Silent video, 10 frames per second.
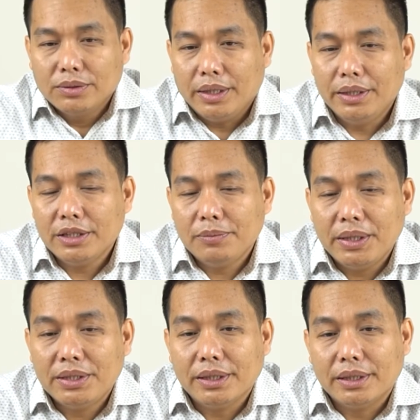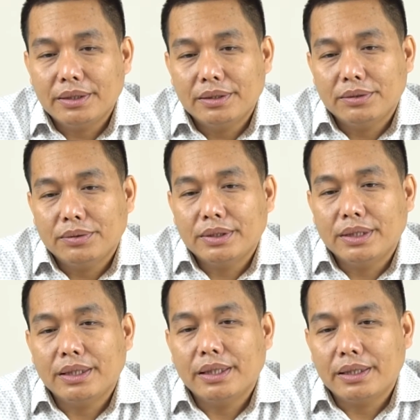in this picture we
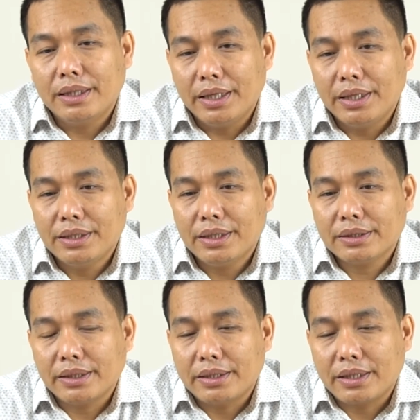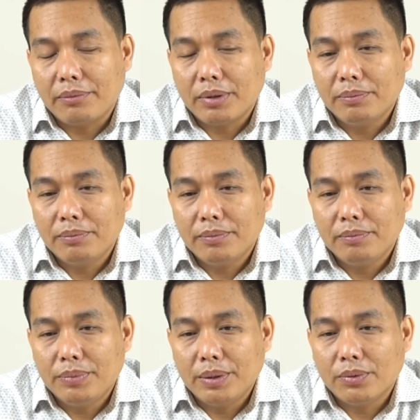see that indigenous and tribal
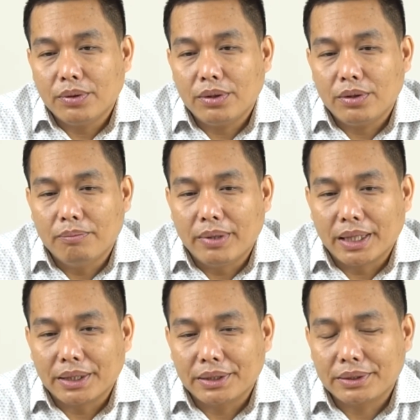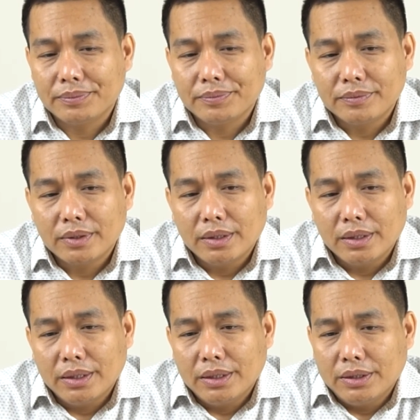people of Bangladesh.
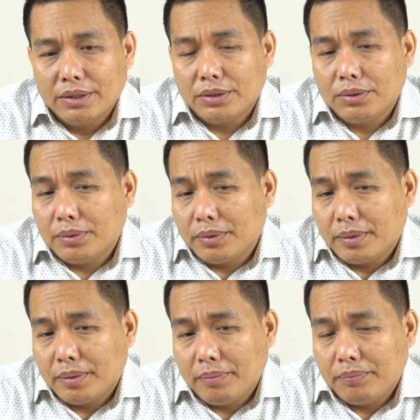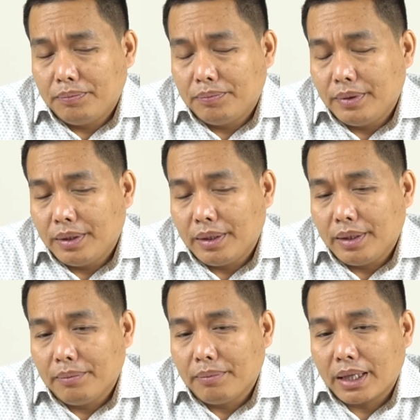So
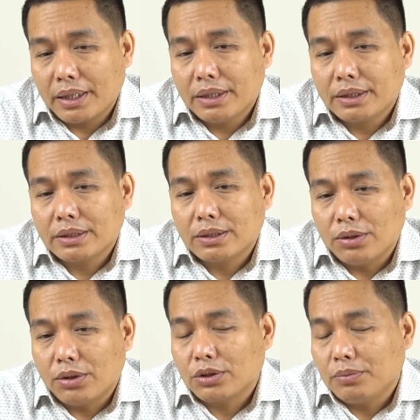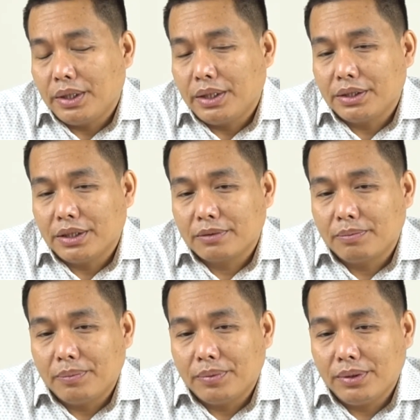Bangladesh has lots of indigenous
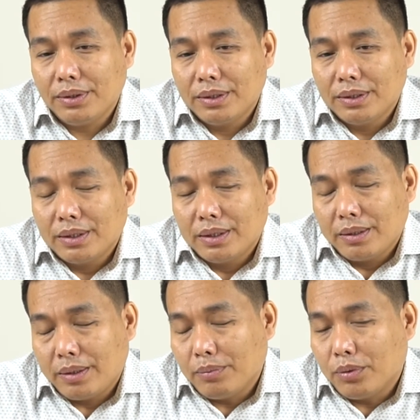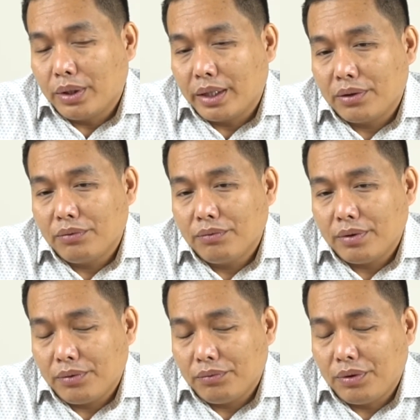people, more than
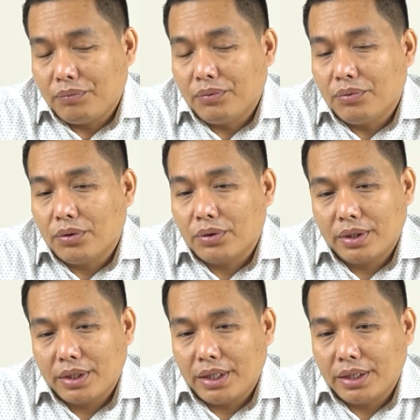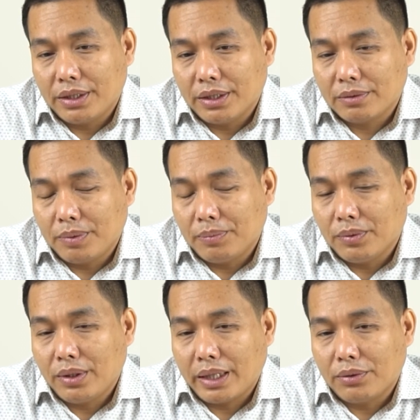54 indigenous
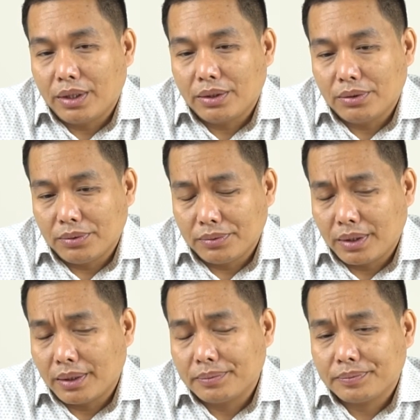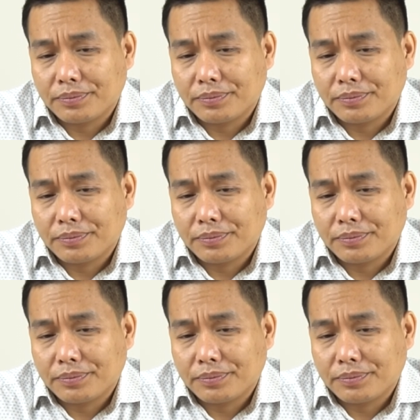people according to the